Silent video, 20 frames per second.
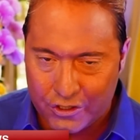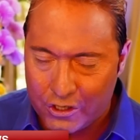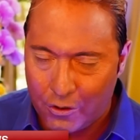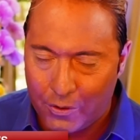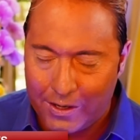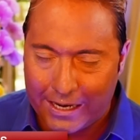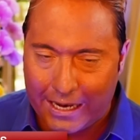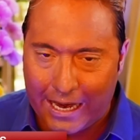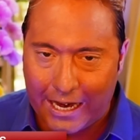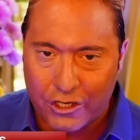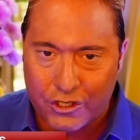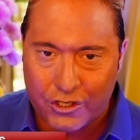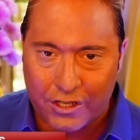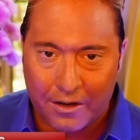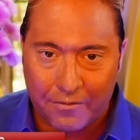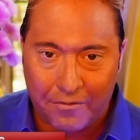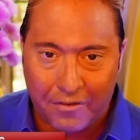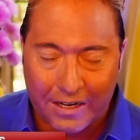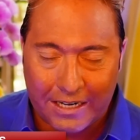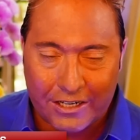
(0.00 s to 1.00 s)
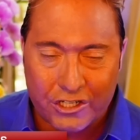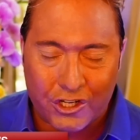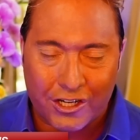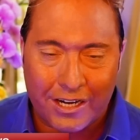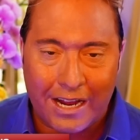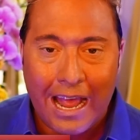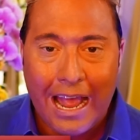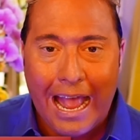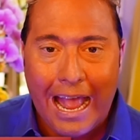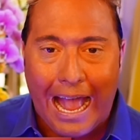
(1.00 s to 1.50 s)
There's no indication that
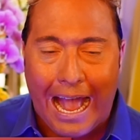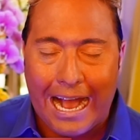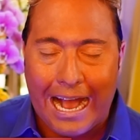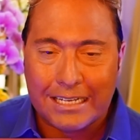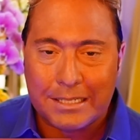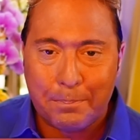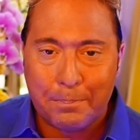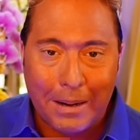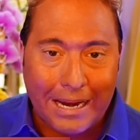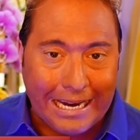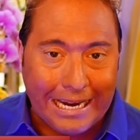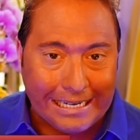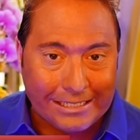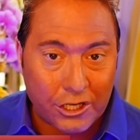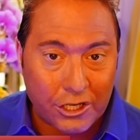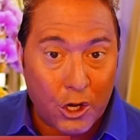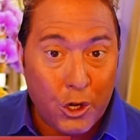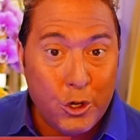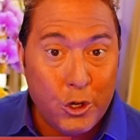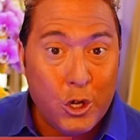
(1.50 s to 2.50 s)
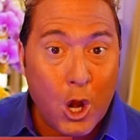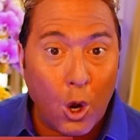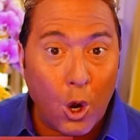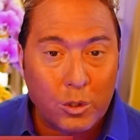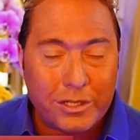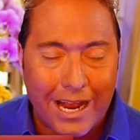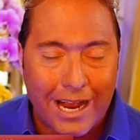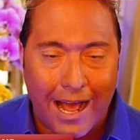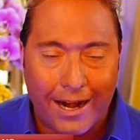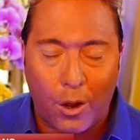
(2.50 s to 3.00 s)
inflation has peaked.
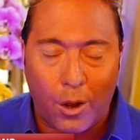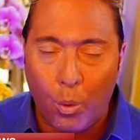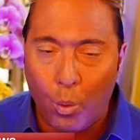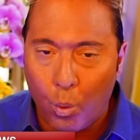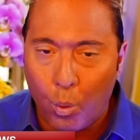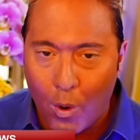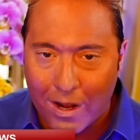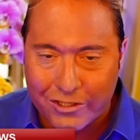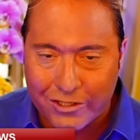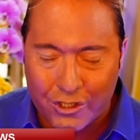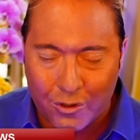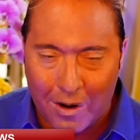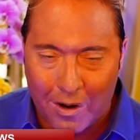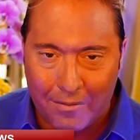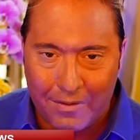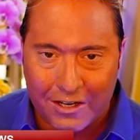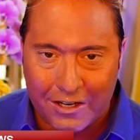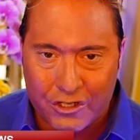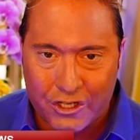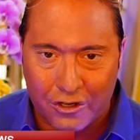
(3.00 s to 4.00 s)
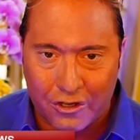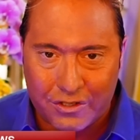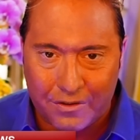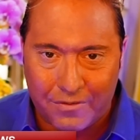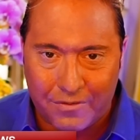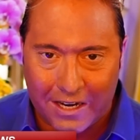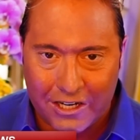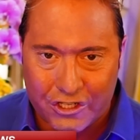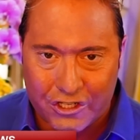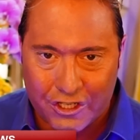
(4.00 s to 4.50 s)
No data whatsoever that
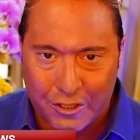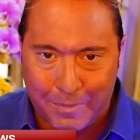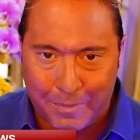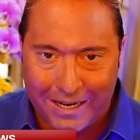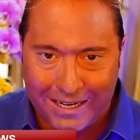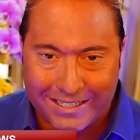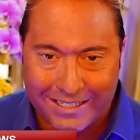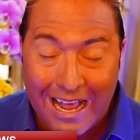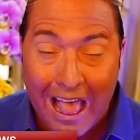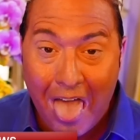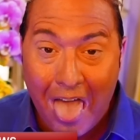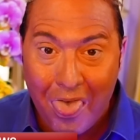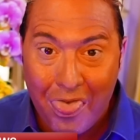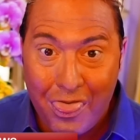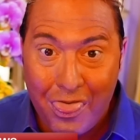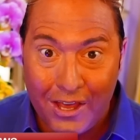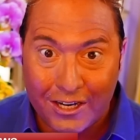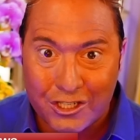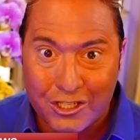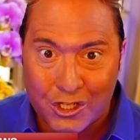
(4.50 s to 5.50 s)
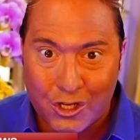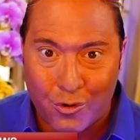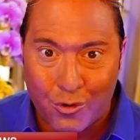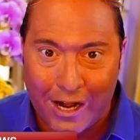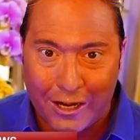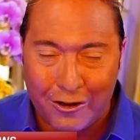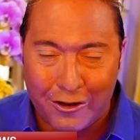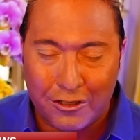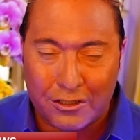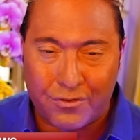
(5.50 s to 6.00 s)
shows inflation has peaked. This is
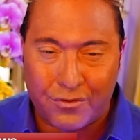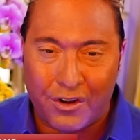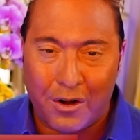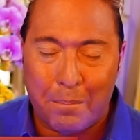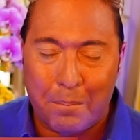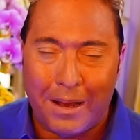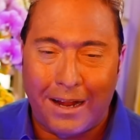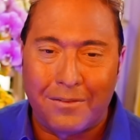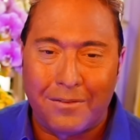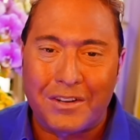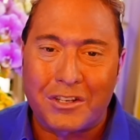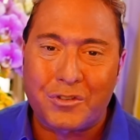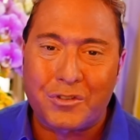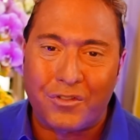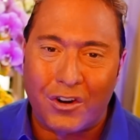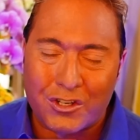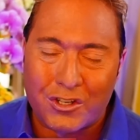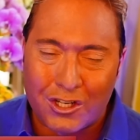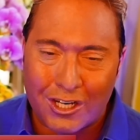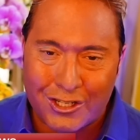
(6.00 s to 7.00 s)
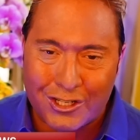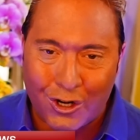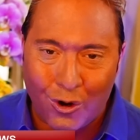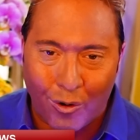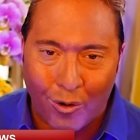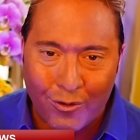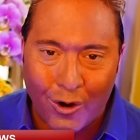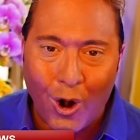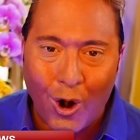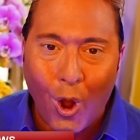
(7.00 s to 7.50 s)
great news for your benefits. First, let's
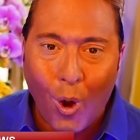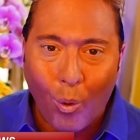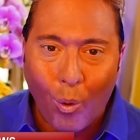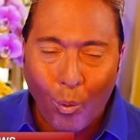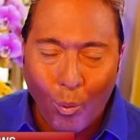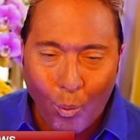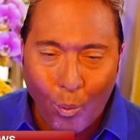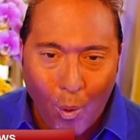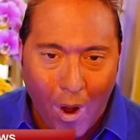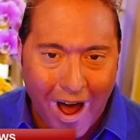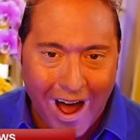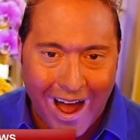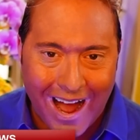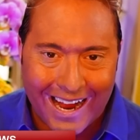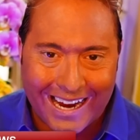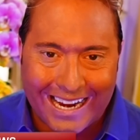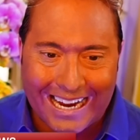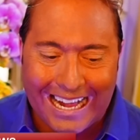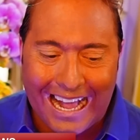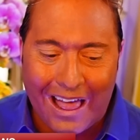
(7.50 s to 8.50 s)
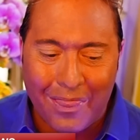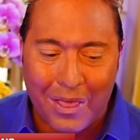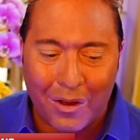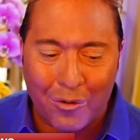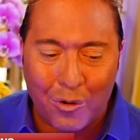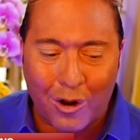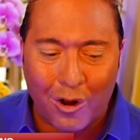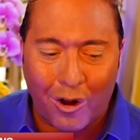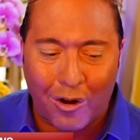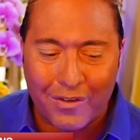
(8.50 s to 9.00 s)
go over why,
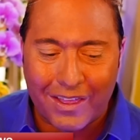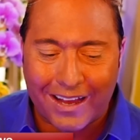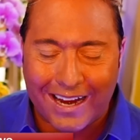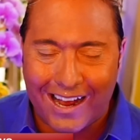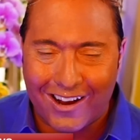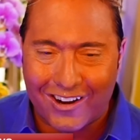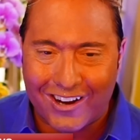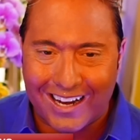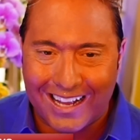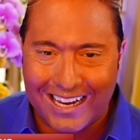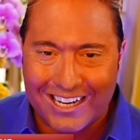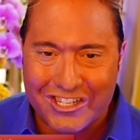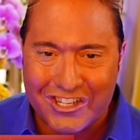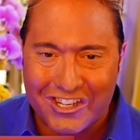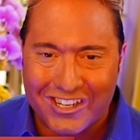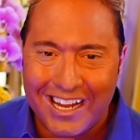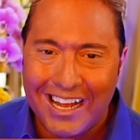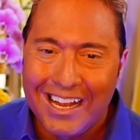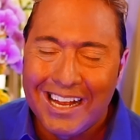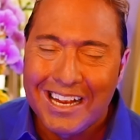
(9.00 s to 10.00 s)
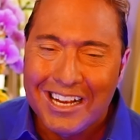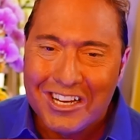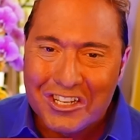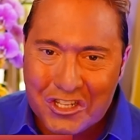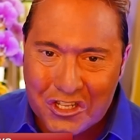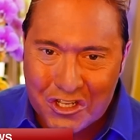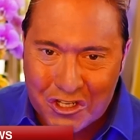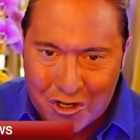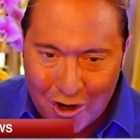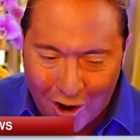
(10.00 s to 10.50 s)
and then we'll go over the calculation
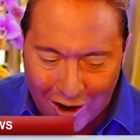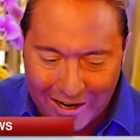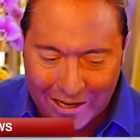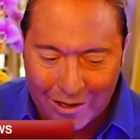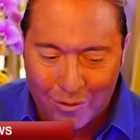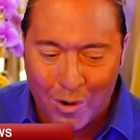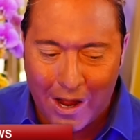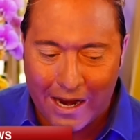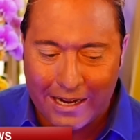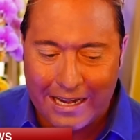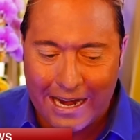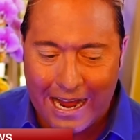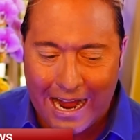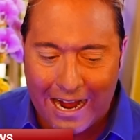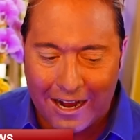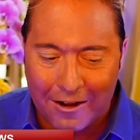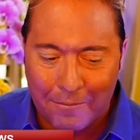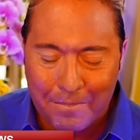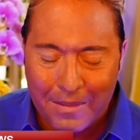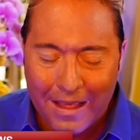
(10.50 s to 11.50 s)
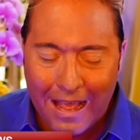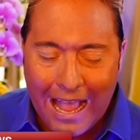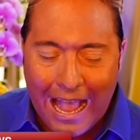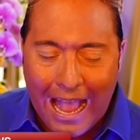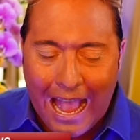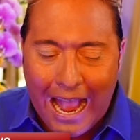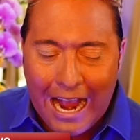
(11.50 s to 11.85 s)
starting right now.